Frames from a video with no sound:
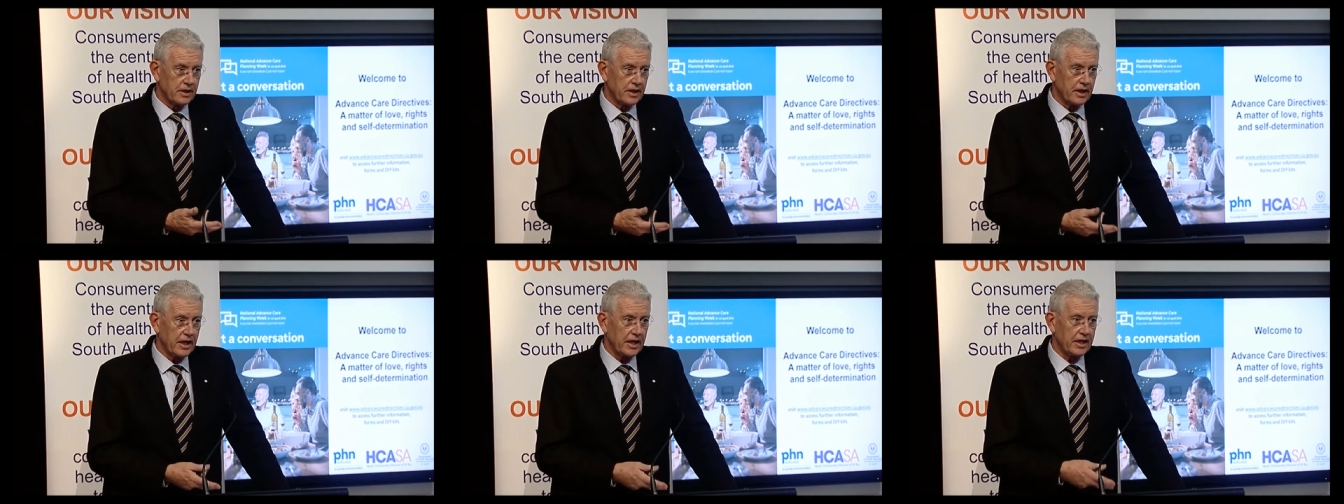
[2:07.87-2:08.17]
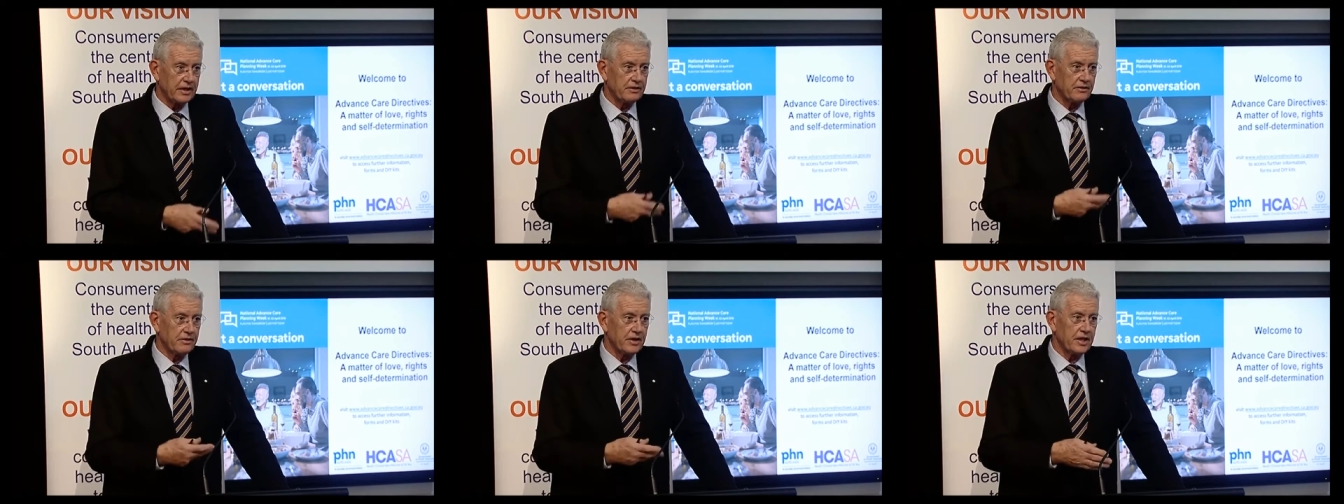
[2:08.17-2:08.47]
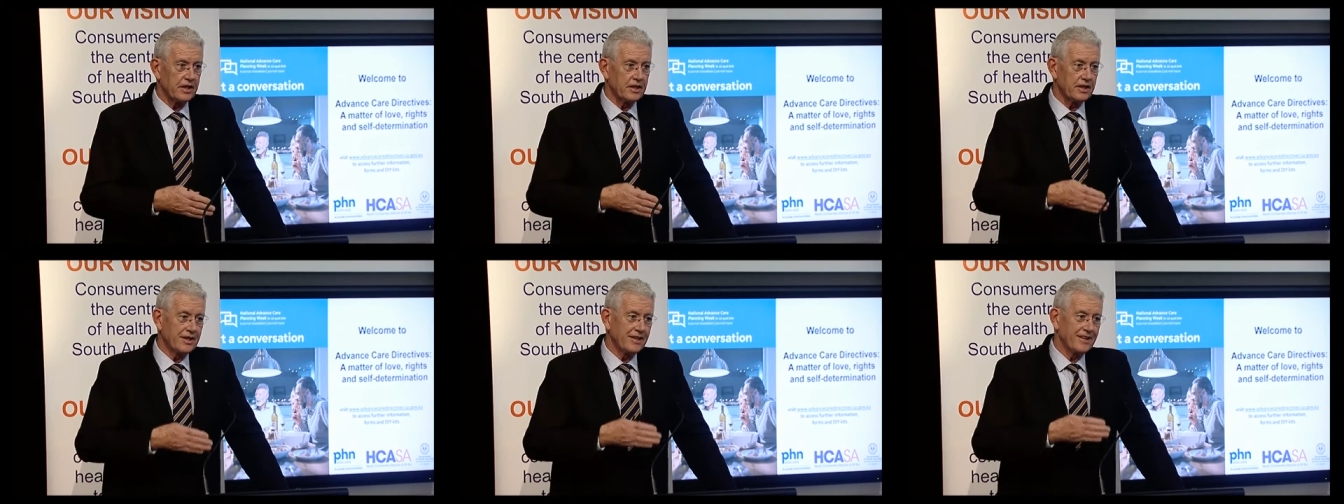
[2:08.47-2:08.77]
And
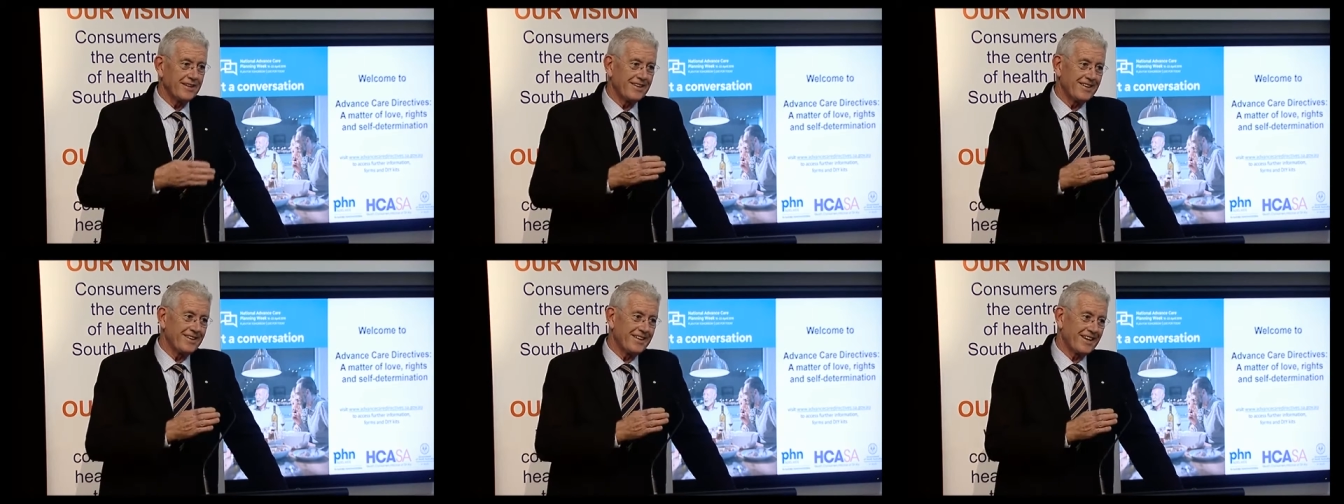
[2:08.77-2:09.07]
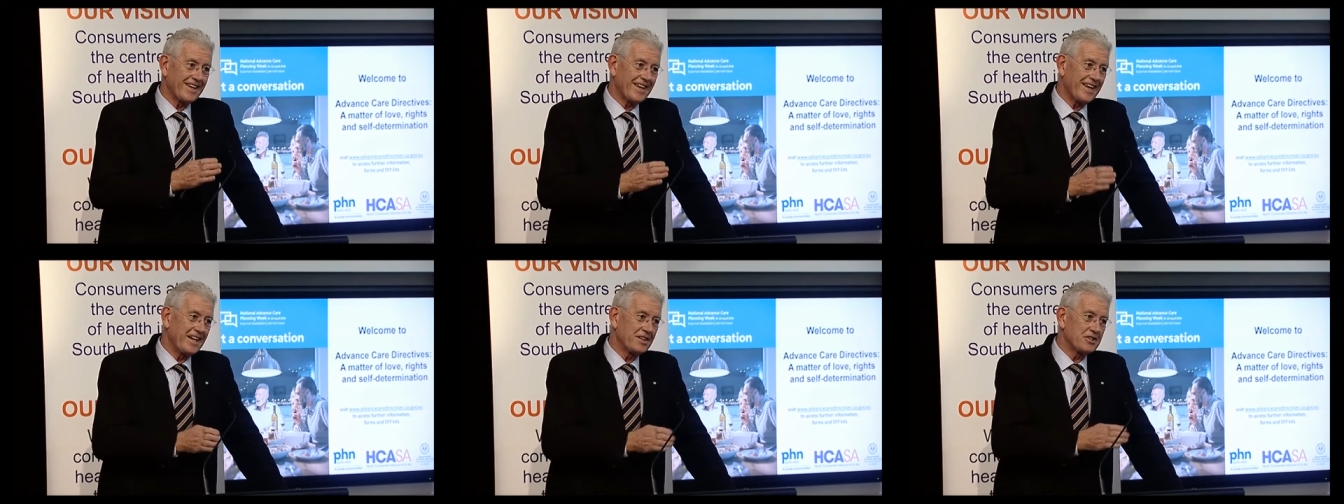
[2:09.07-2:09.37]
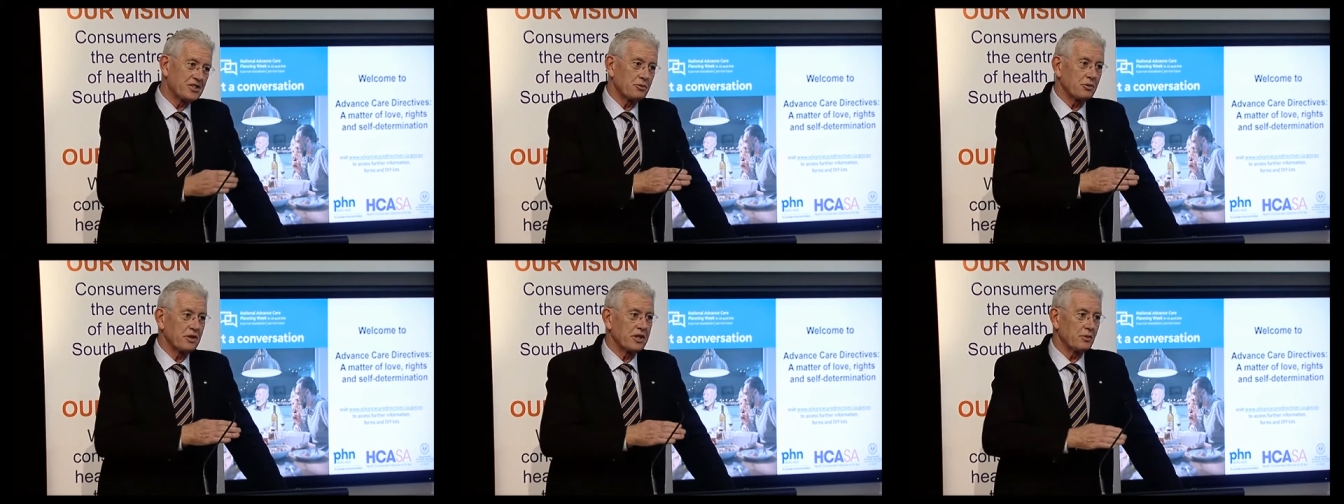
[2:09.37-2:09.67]
then the
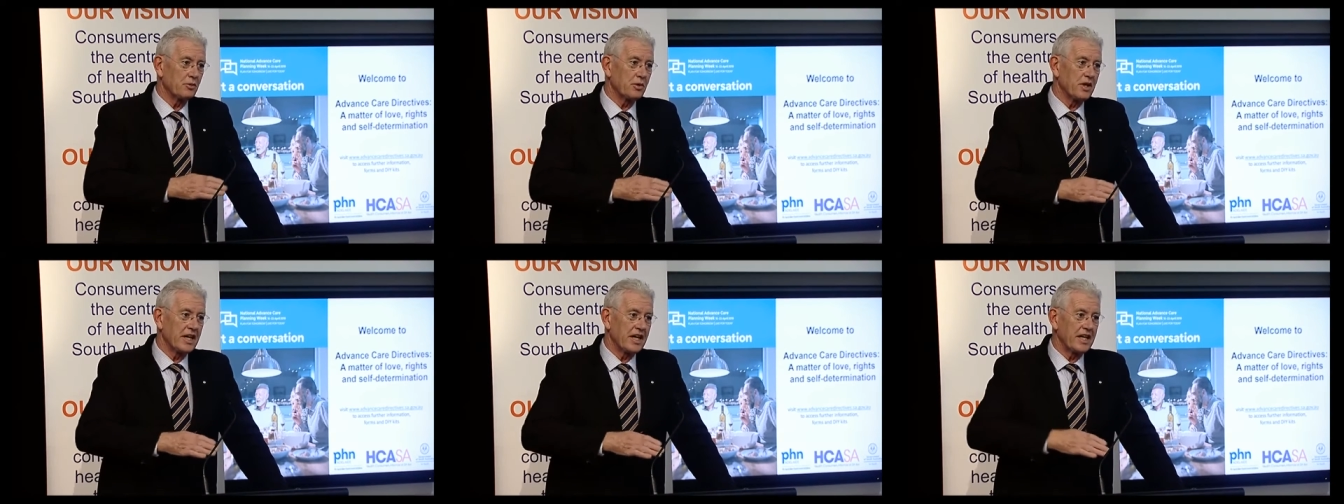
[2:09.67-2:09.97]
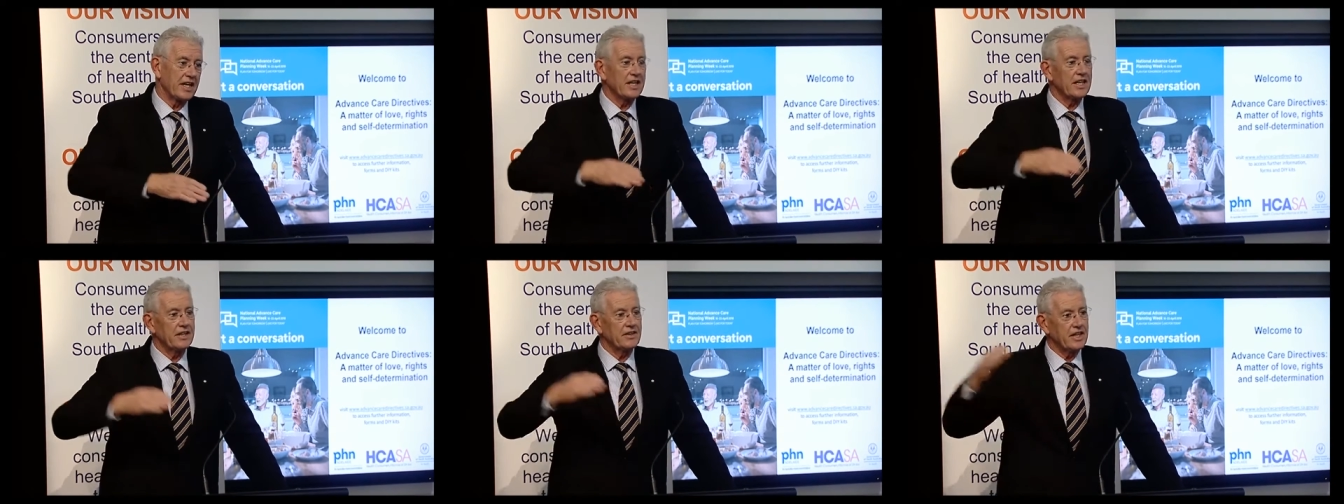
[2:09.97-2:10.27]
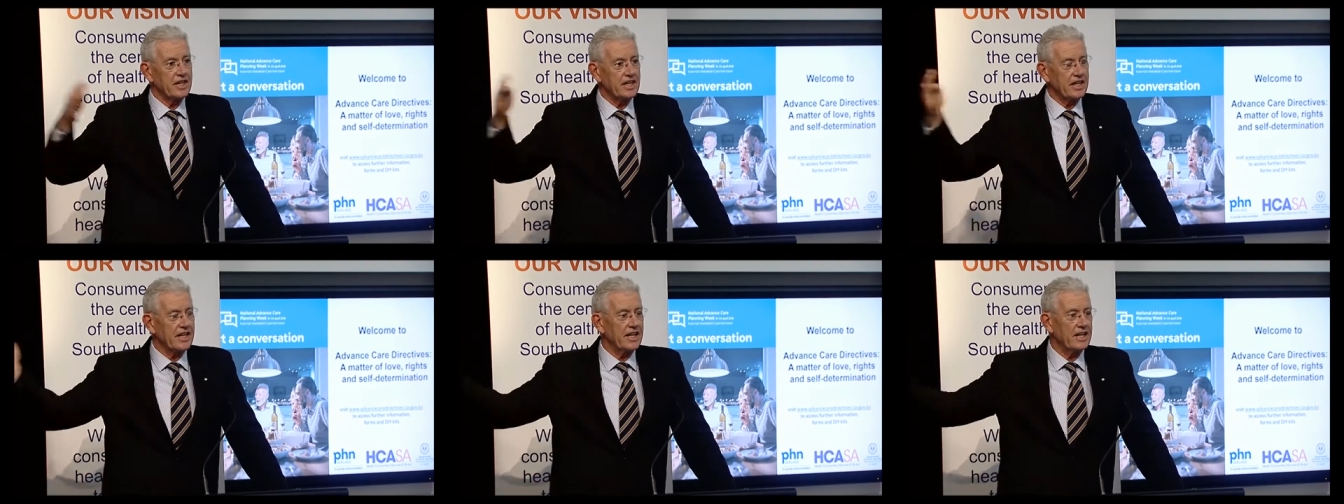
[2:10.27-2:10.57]
cancer went away, and
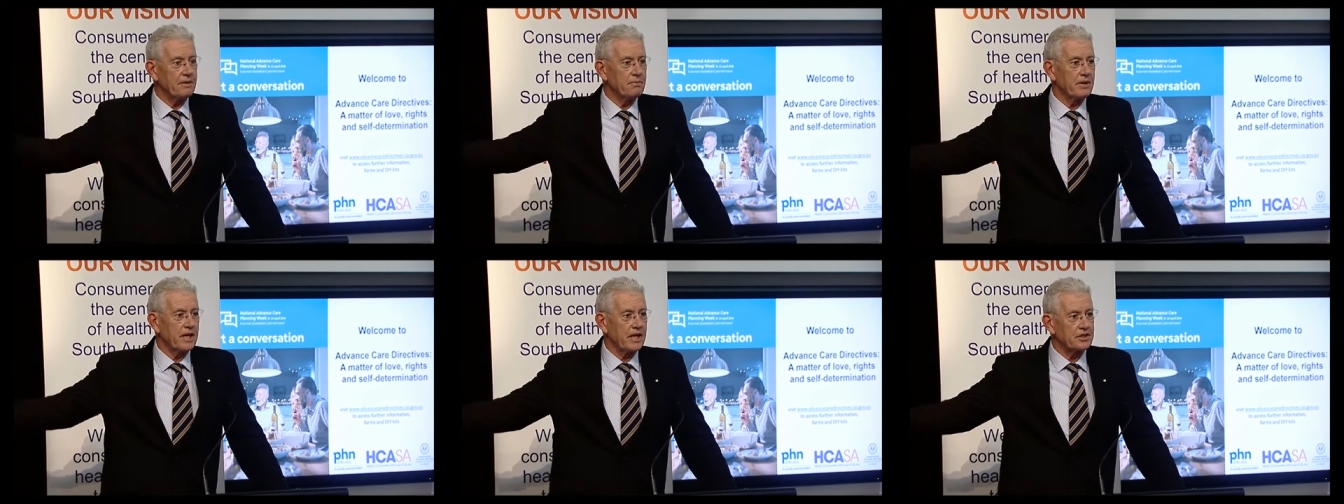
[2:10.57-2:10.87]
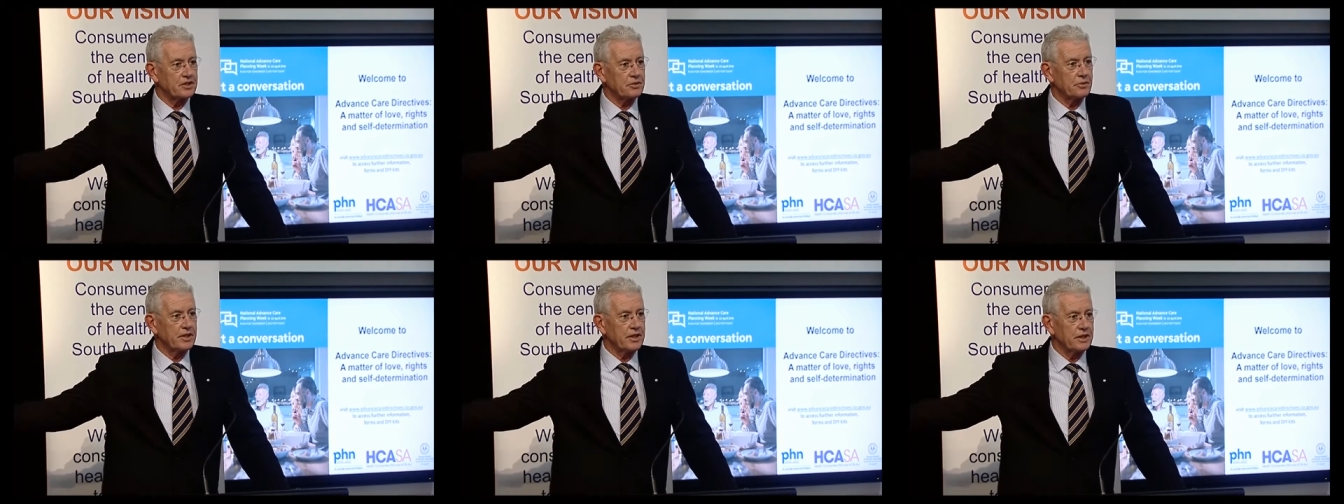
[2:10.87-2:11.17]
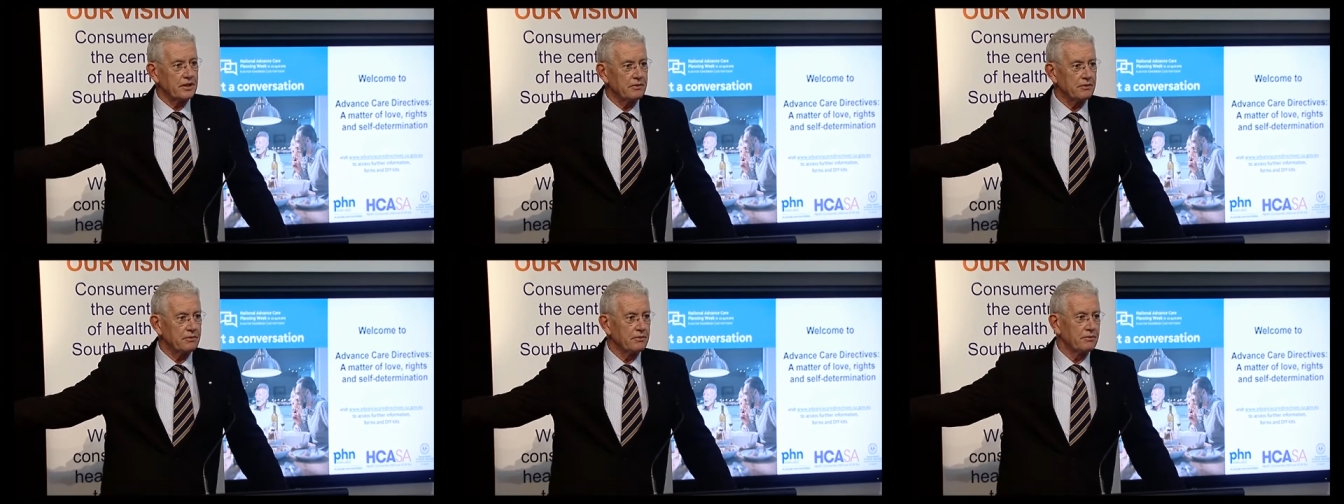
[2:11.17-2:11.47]
then it came back
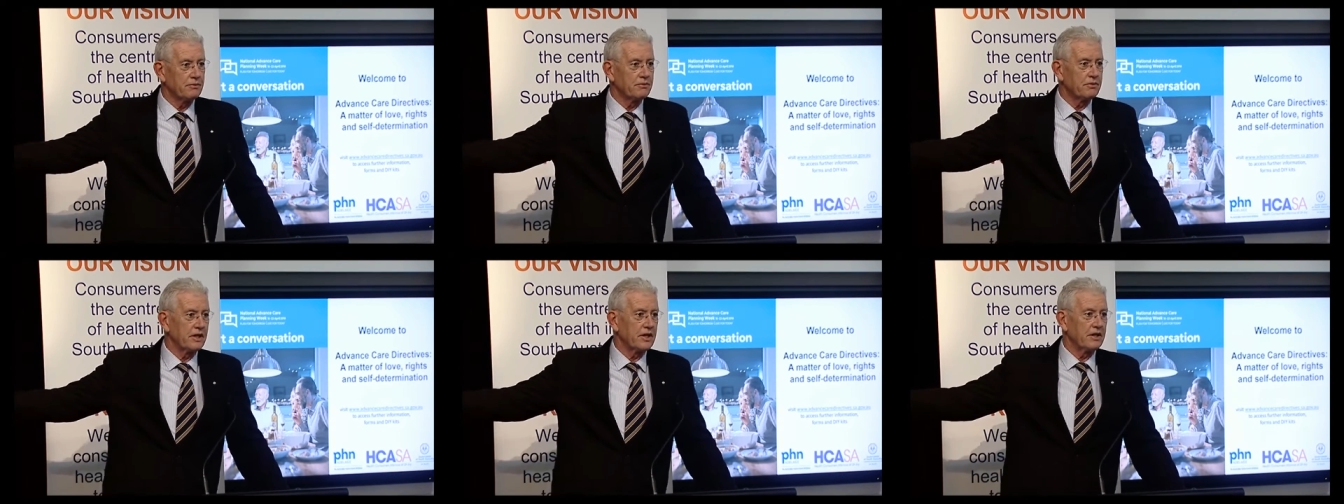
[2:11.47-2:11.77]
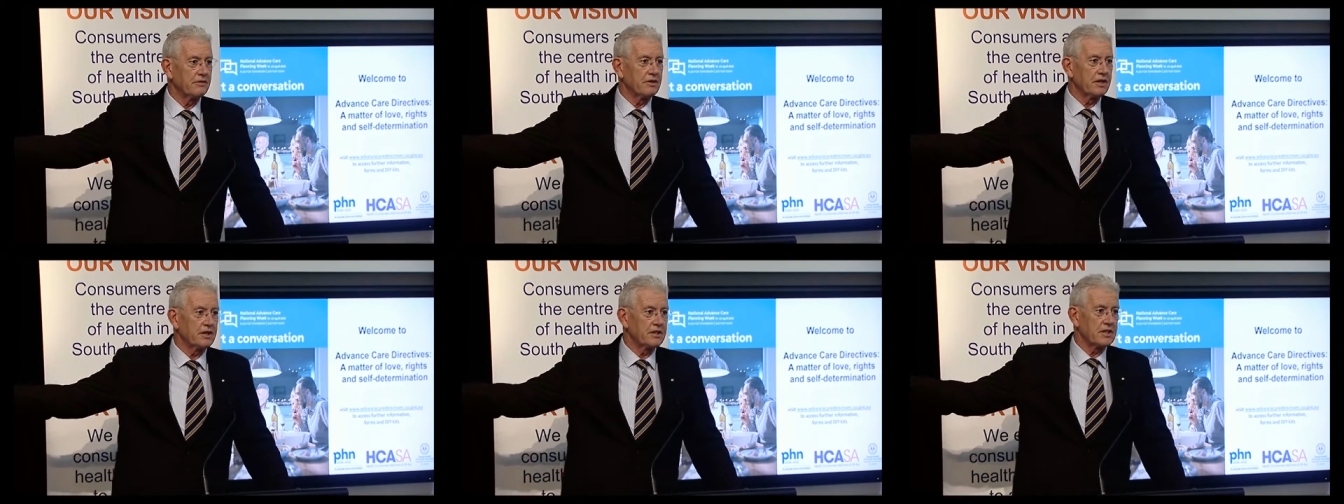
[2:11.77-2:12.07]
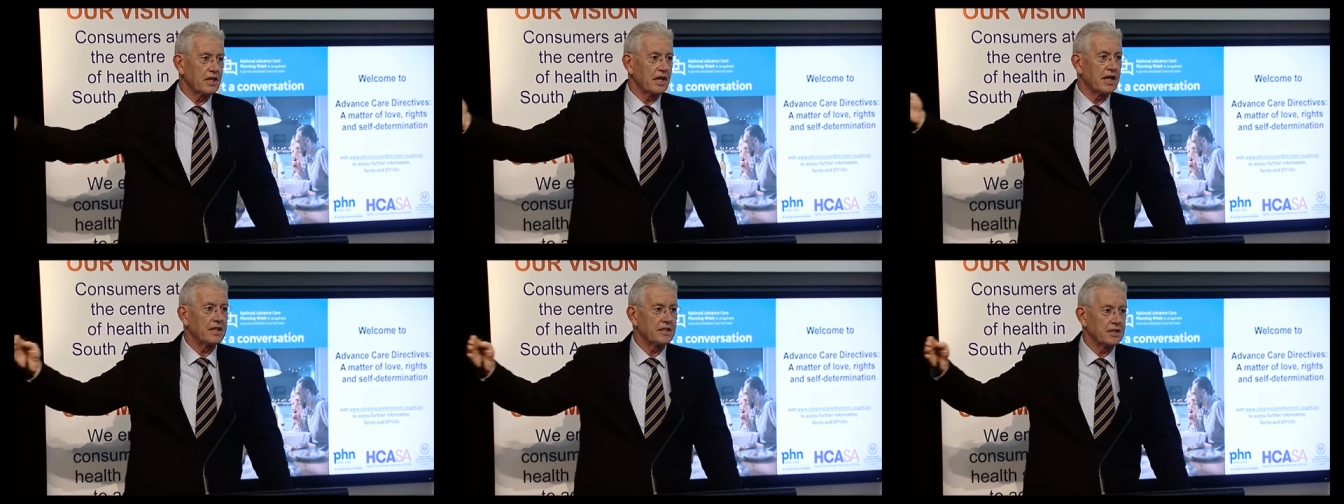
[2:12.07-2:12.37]
25 years
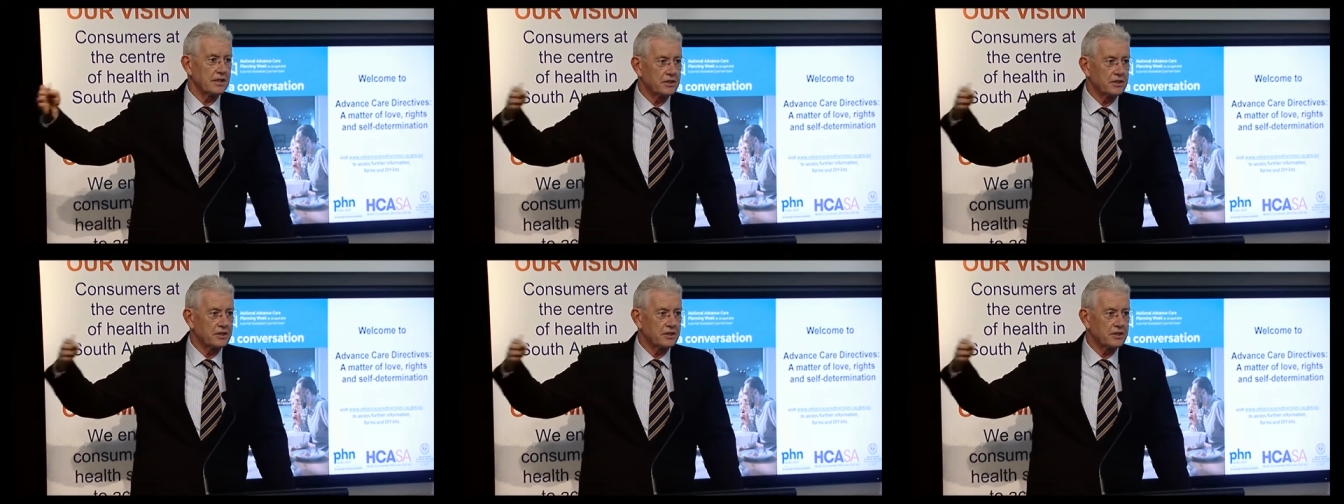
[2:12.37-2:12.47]
later.